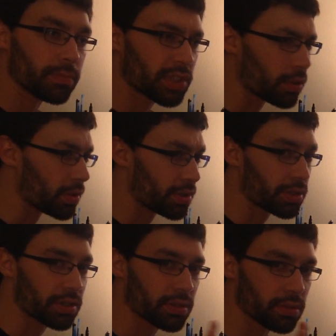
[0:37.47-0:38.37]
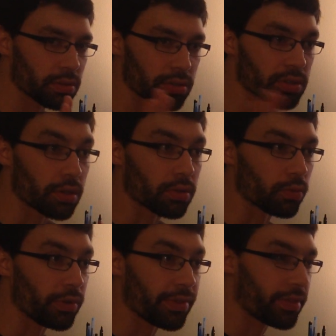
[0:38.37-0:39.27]
So let's just start
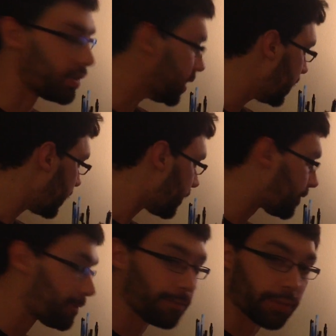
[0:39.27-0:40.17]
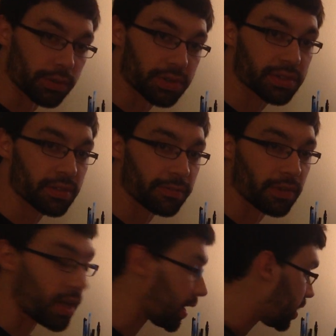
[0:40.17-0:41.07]
with the first
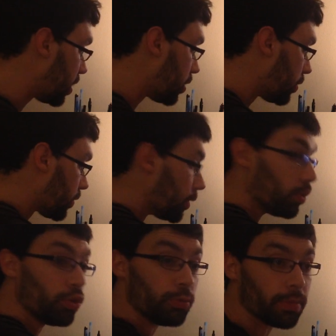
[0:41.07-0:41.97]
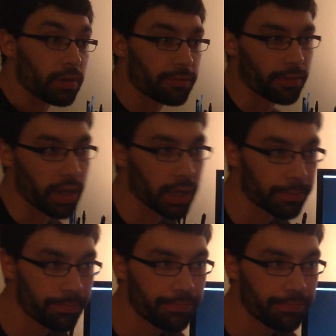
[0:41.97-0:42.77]
flag here, the loop flag.